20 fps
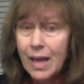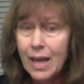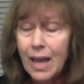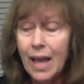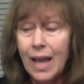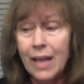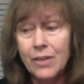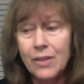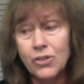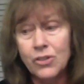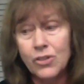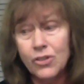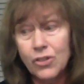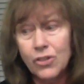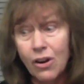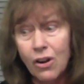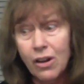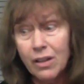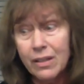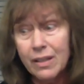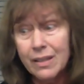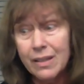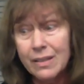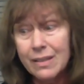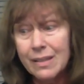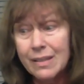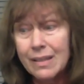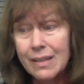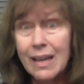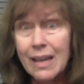And Charlotte
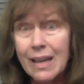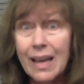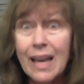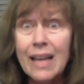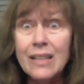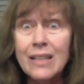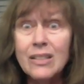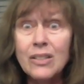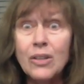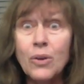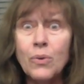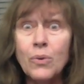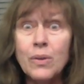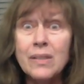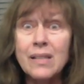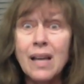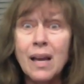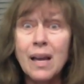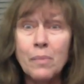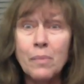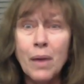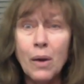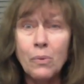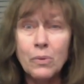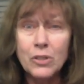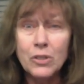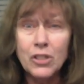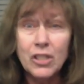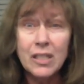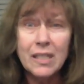had to go on timeout when
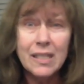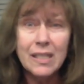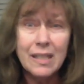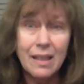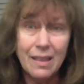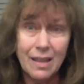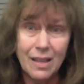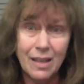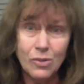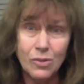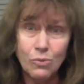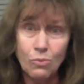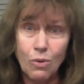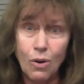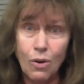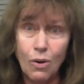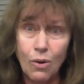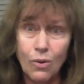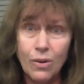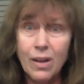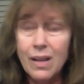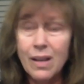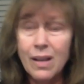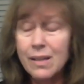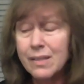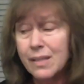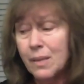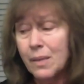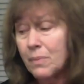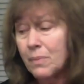she did things wrong.
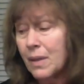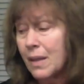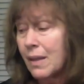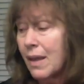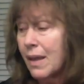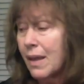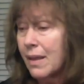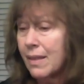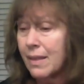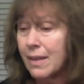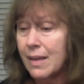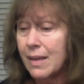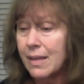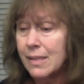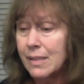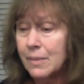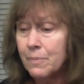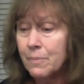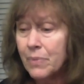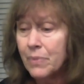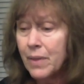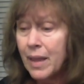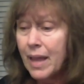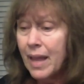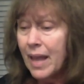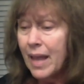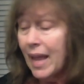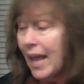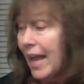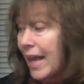Something like this.
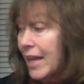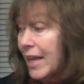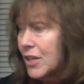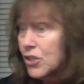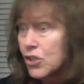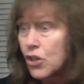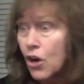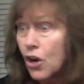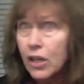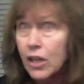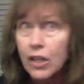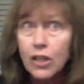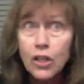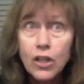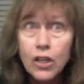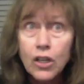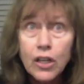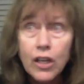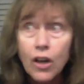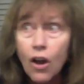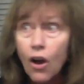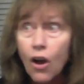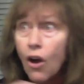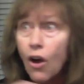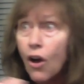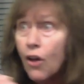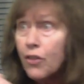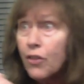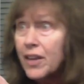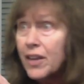Hey, Charlotte, look at
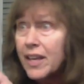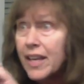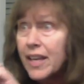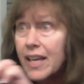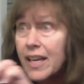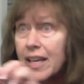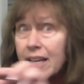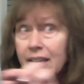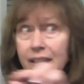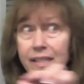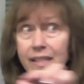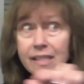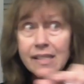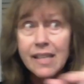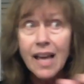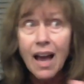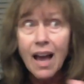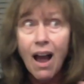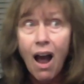all the kids.